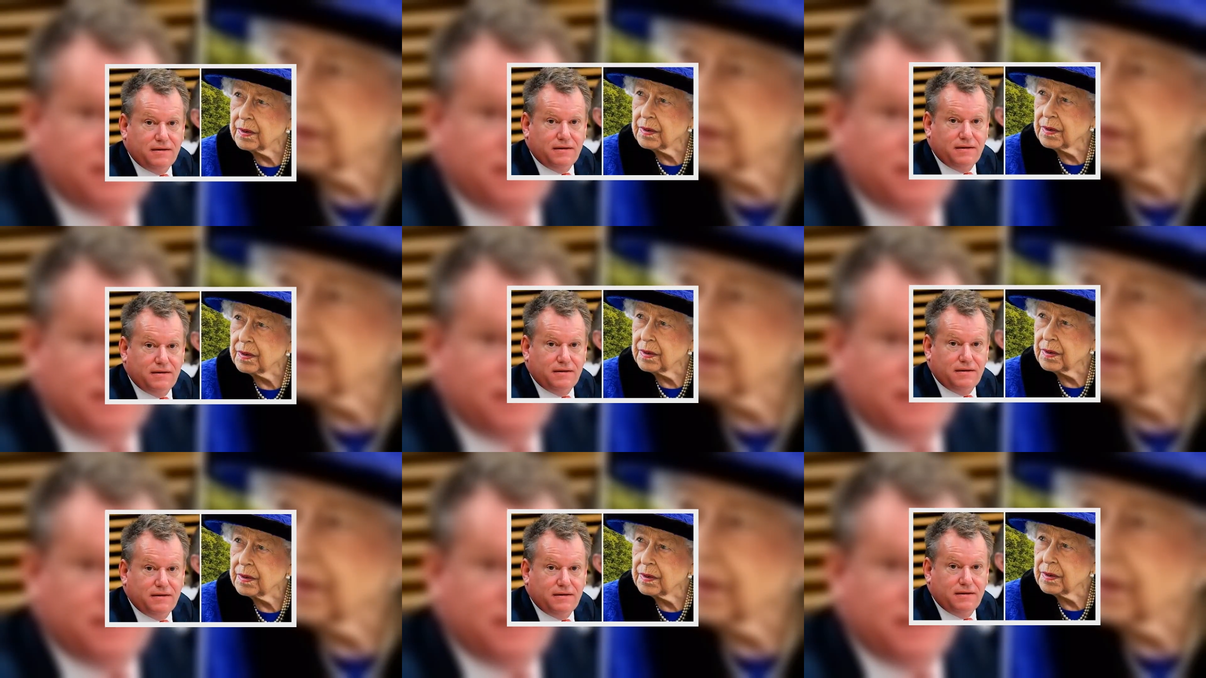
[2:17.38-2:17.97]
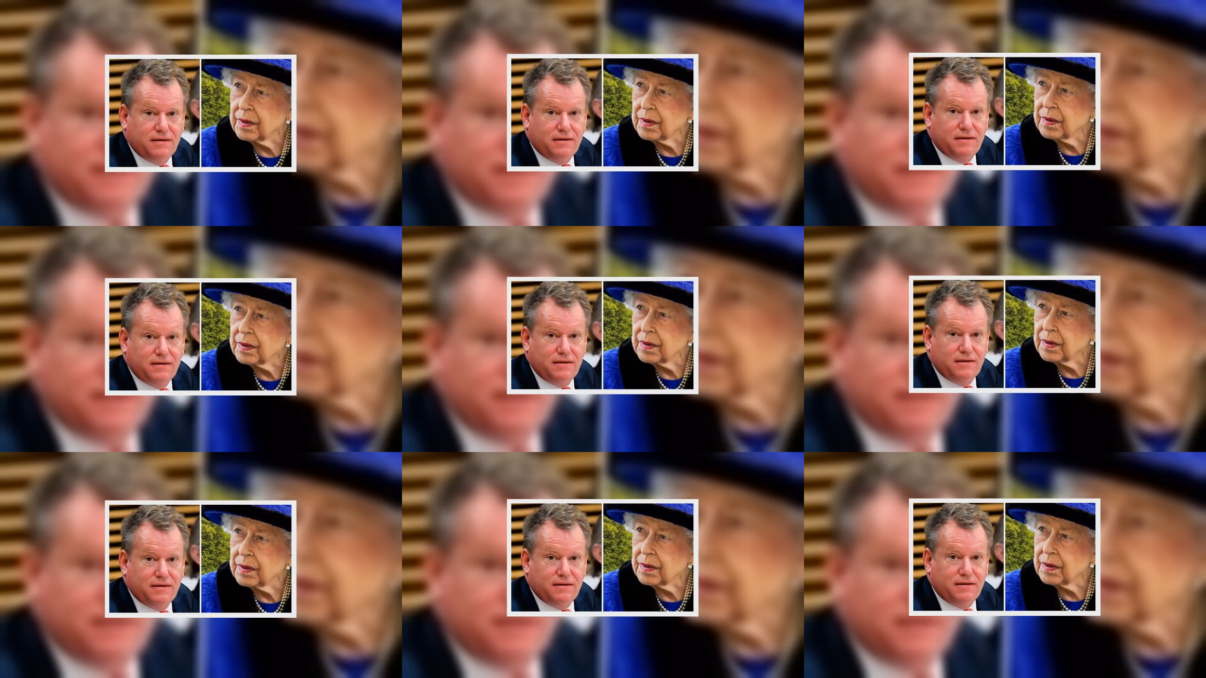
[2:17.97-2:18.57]

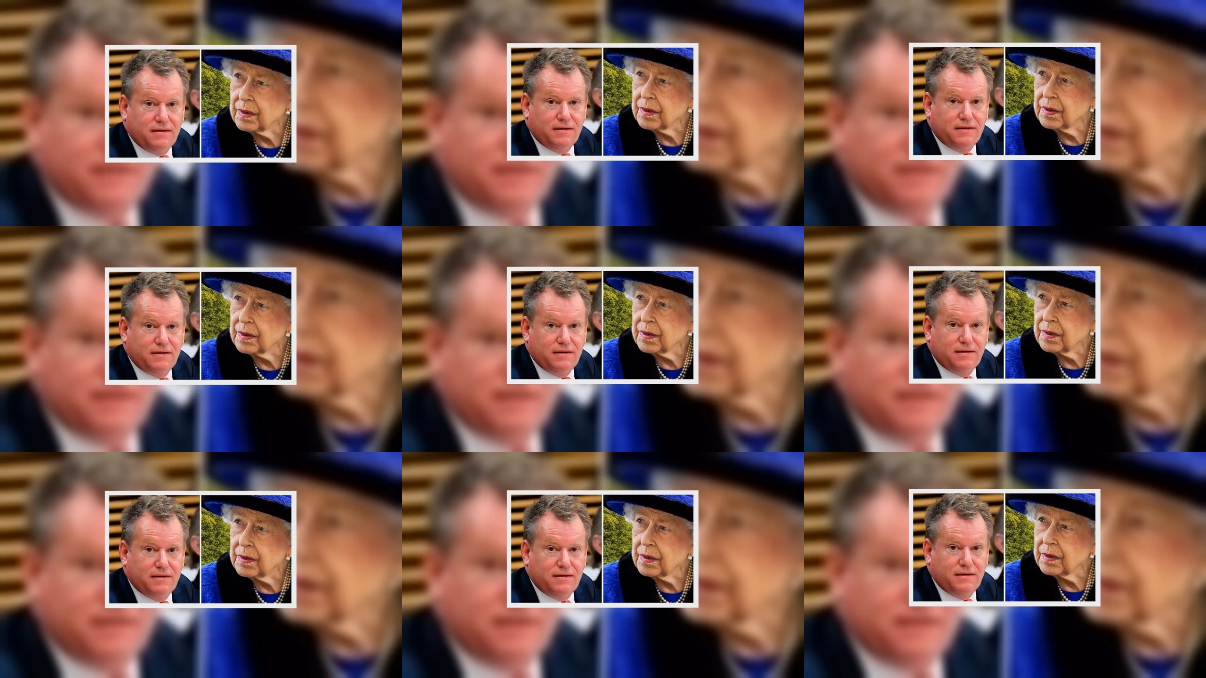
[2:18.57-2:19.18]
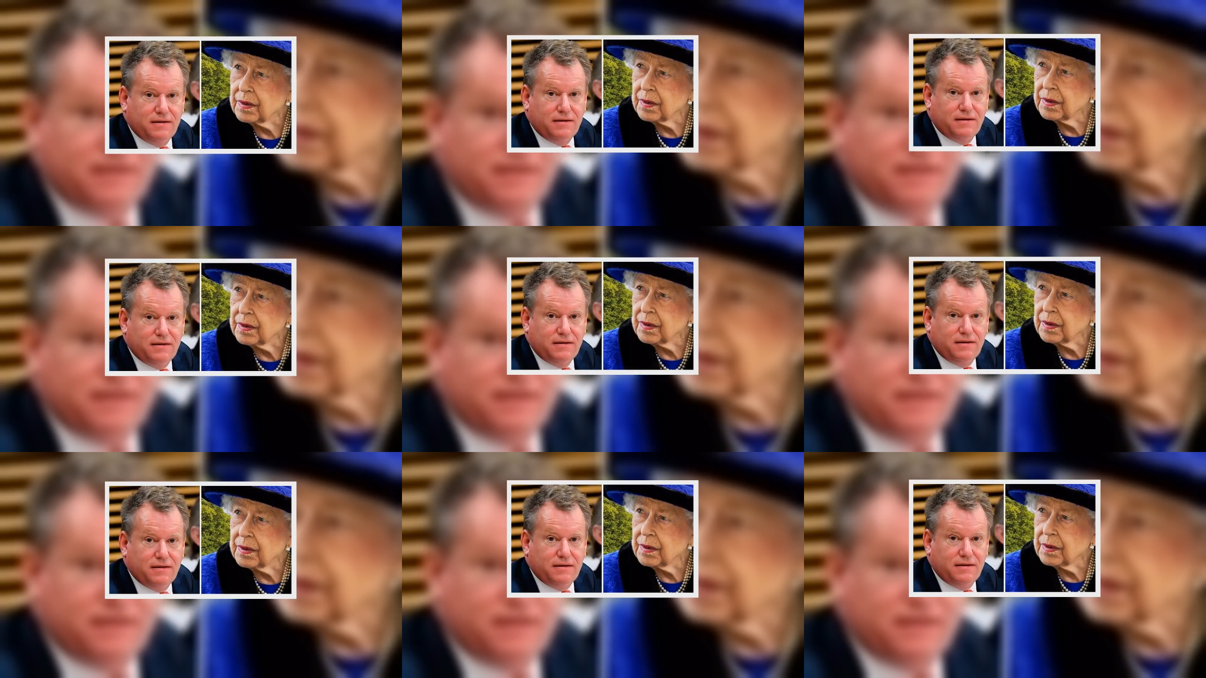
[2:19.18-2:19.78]

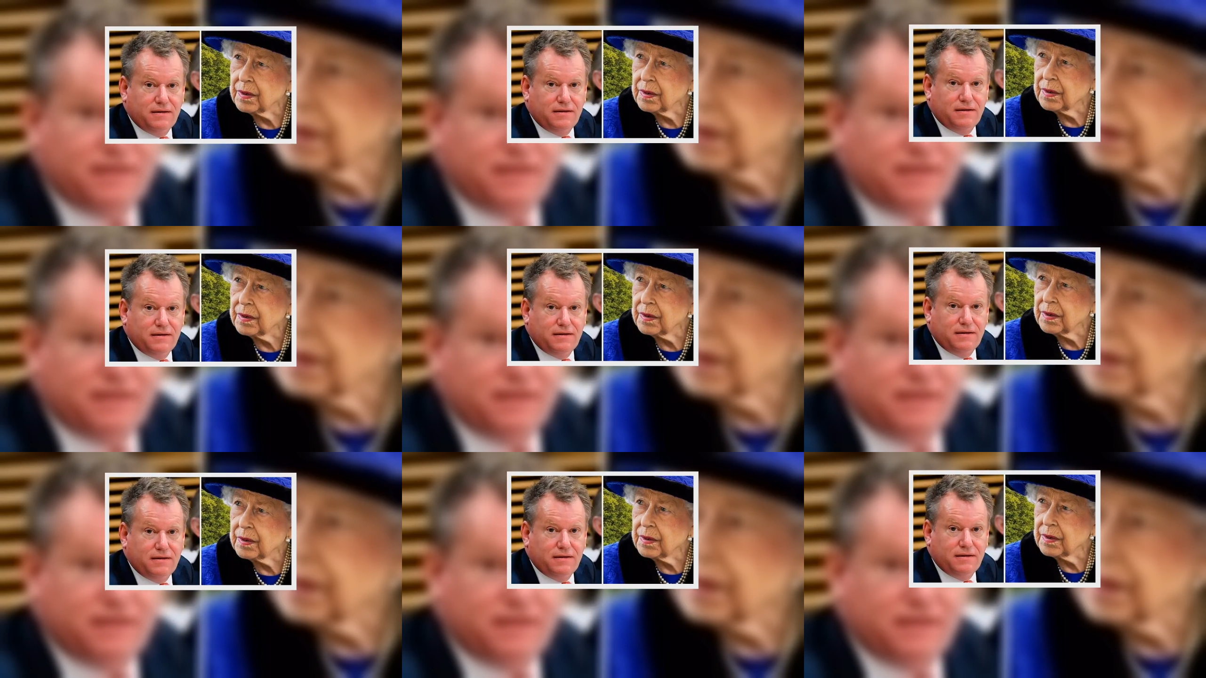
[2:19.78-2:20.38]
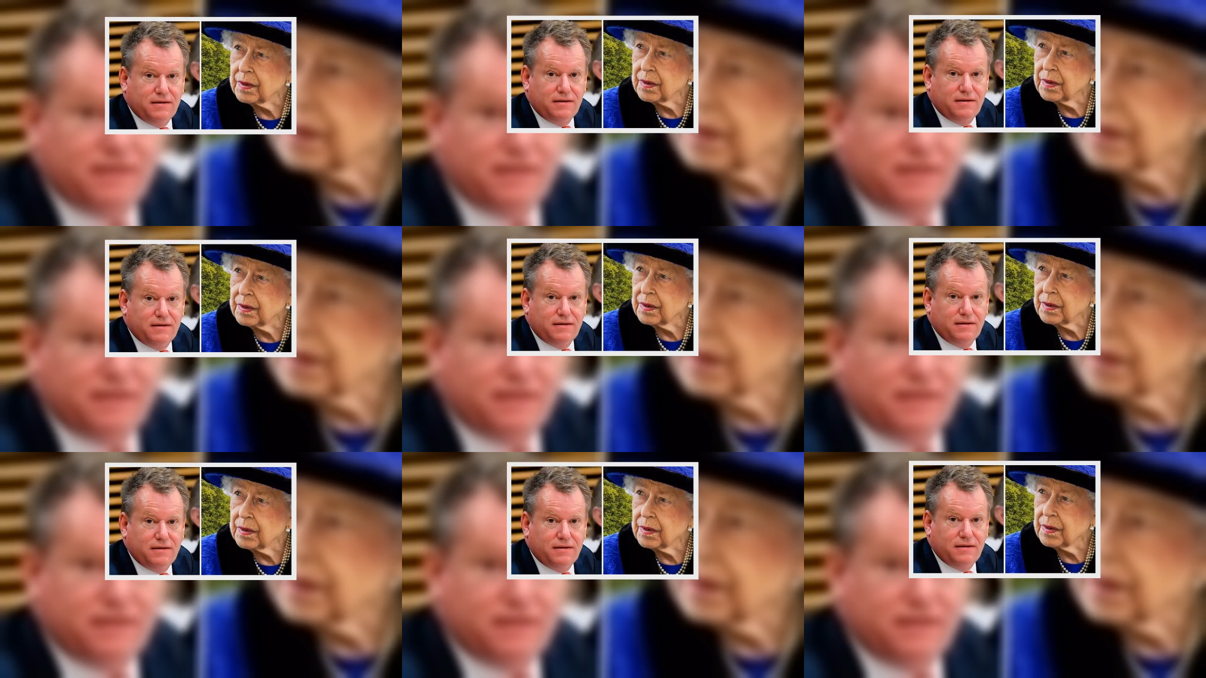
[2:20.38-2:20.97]

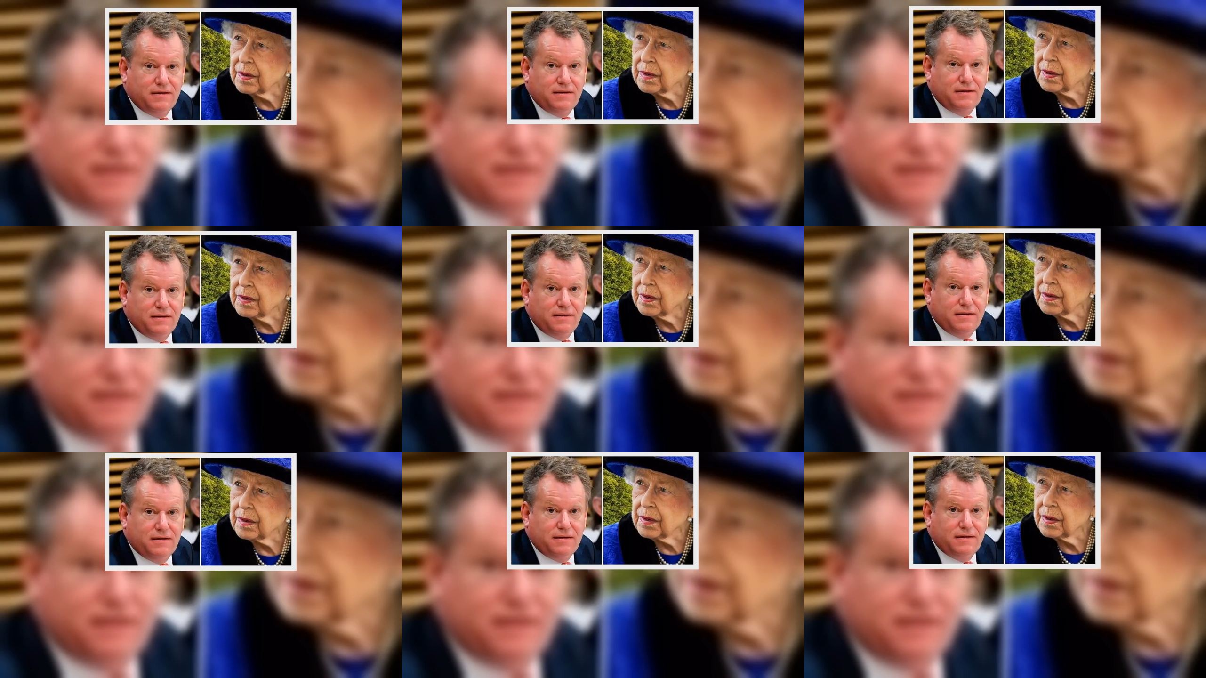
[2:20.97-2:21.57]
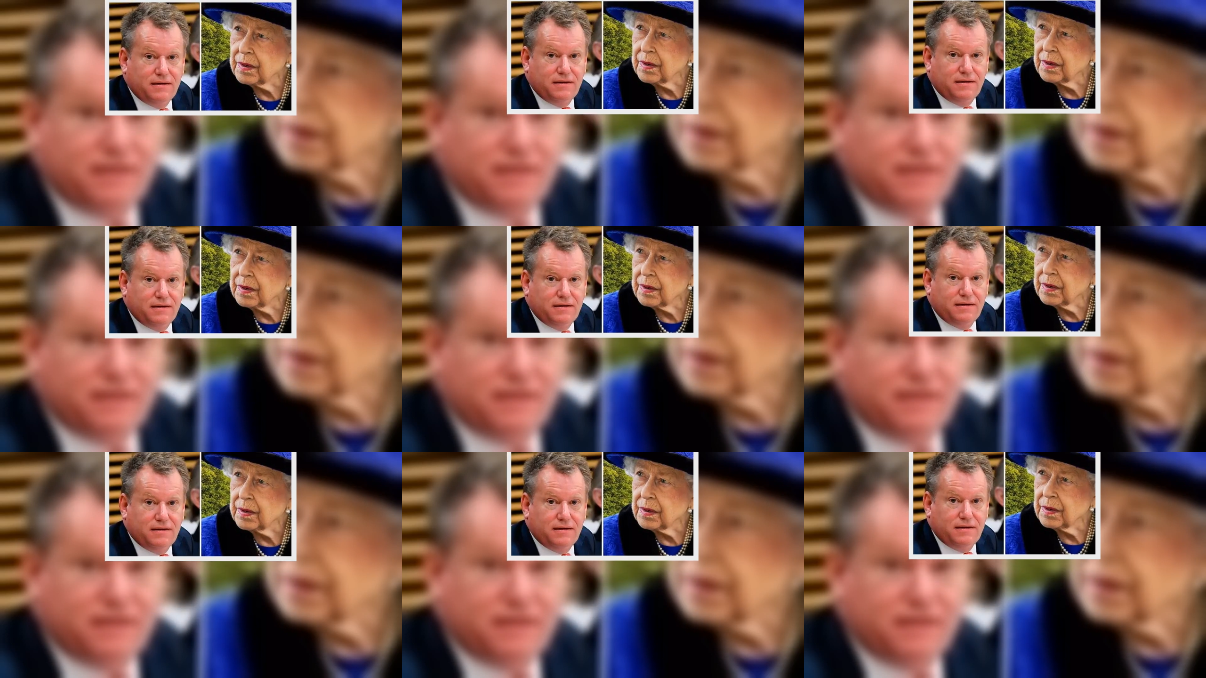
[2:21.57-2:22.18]

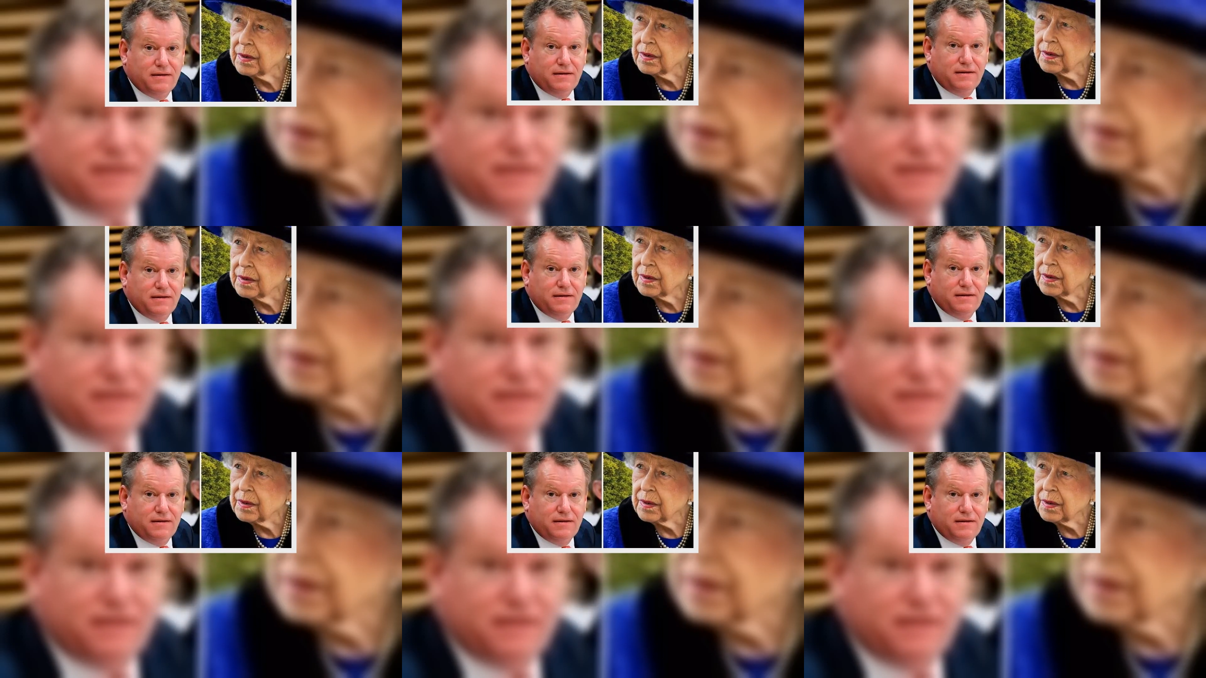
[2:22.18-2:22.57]
(silence)